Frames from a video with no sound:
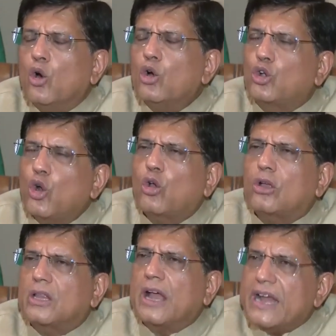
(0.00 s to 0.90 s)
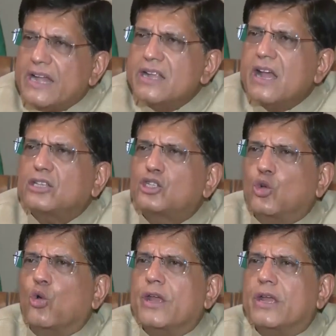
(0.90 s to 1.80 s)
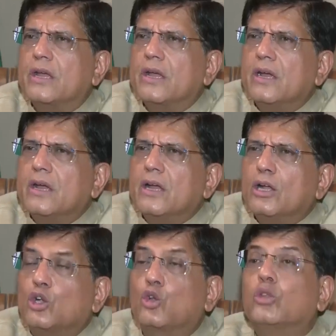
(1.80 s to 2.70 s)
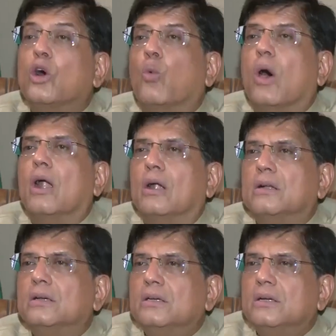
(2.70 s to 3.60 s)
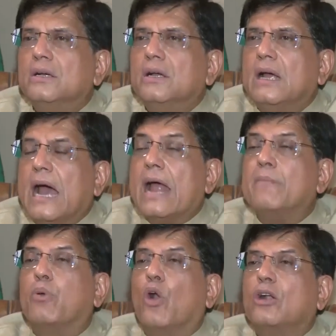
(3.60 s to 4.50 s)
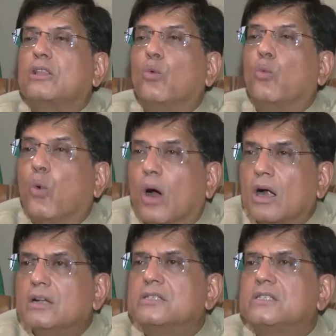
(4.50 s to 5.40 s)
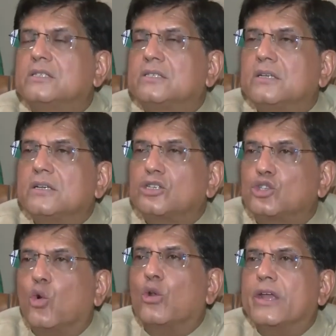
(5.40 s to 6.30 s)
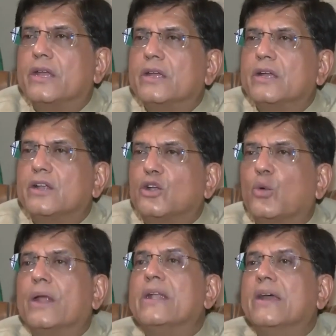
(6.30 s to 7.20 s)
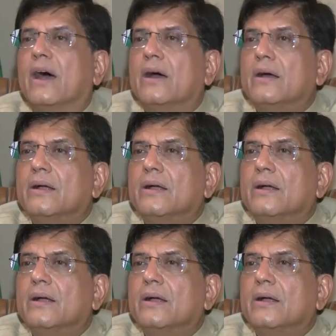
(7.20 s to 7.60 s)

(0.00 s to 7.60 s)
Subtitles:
who took the India story to the world and brought the world's story to India.